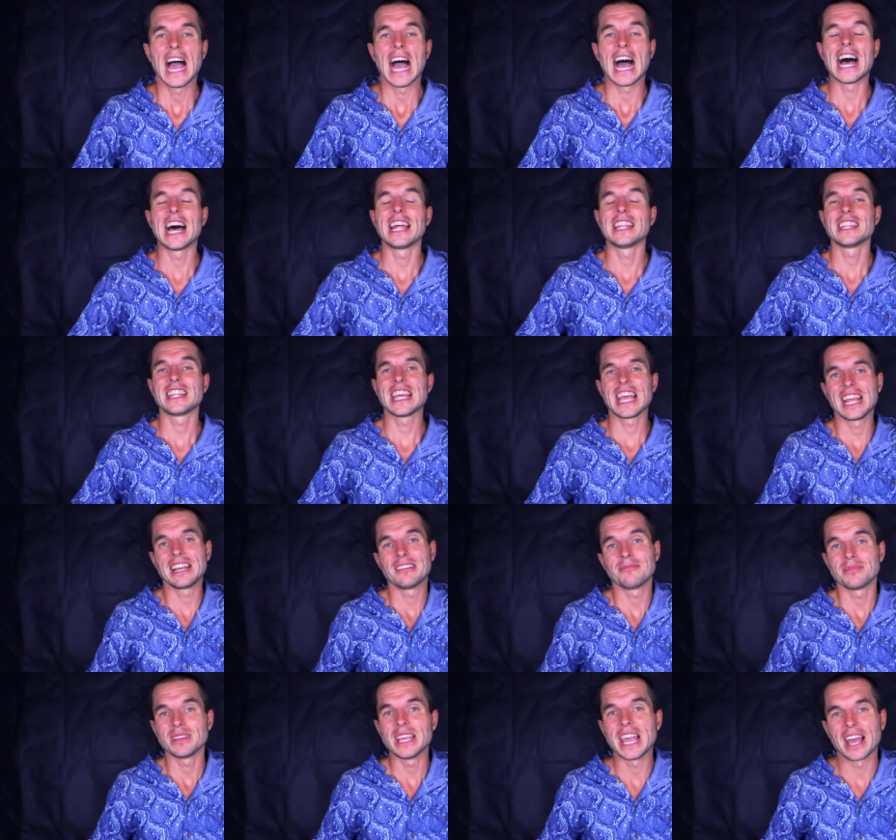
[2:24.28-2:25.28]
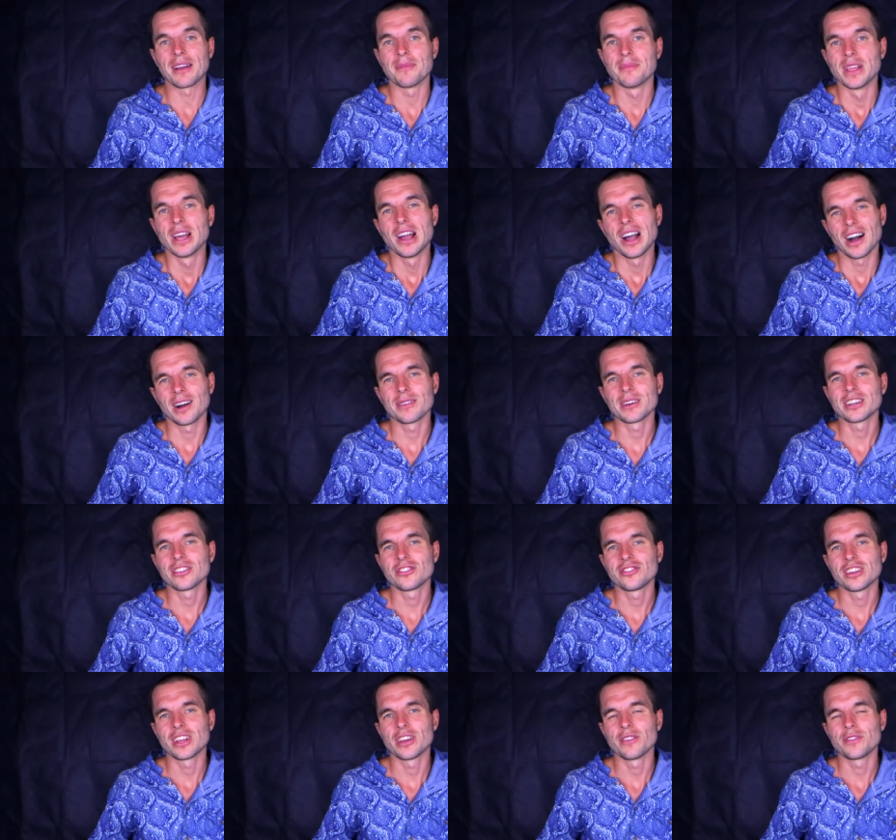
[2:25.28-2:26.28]
And then, yeah, I'm going to
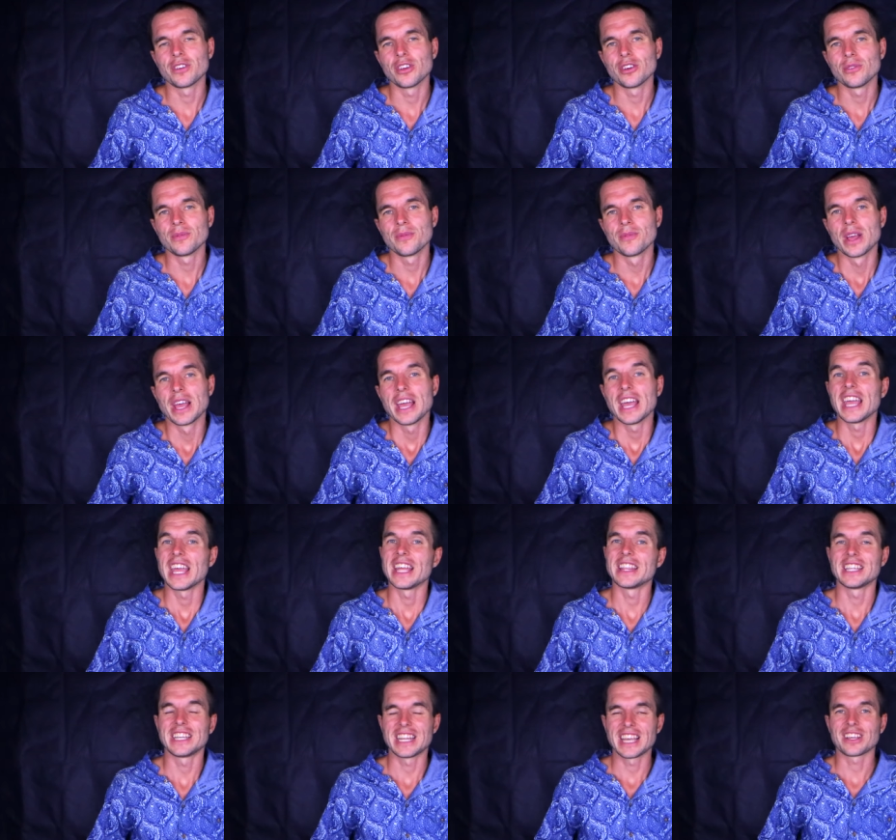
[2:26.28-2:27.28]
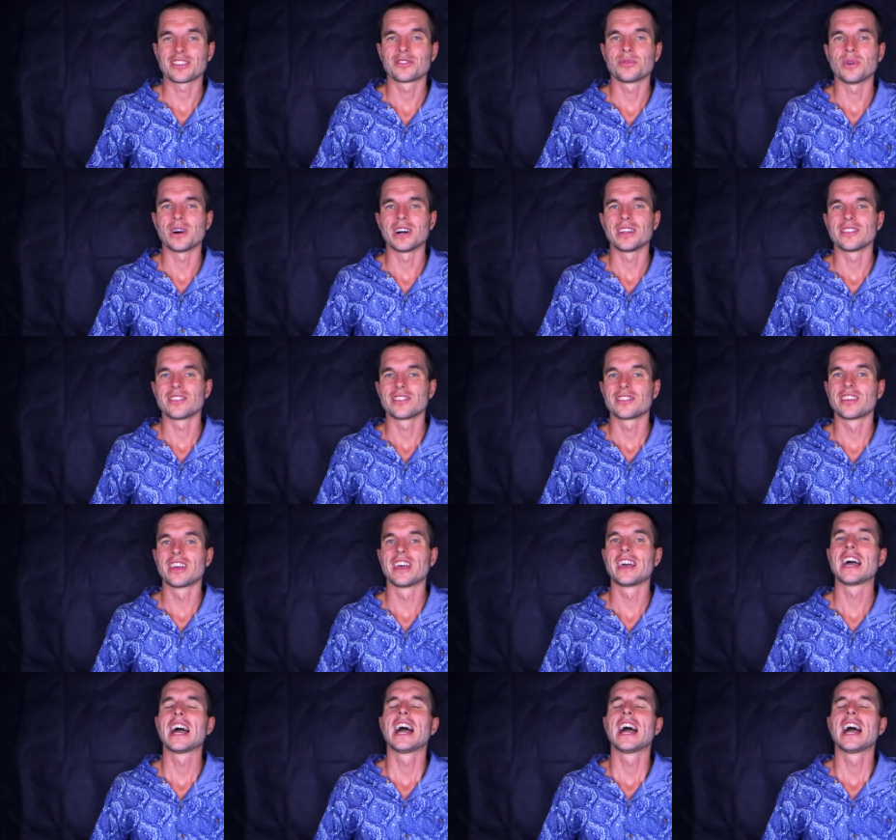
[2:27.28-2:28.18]
share with you in the next ones